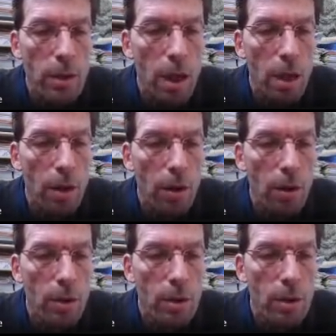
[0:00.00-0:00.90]

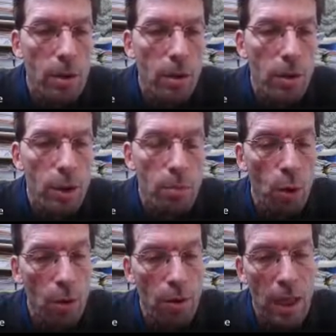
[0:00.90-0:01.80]
the
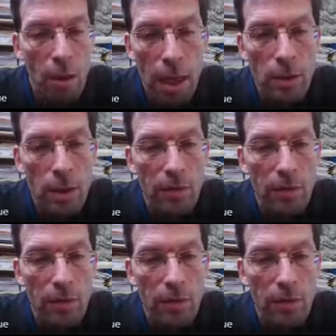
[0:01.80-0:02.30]
smaller the amount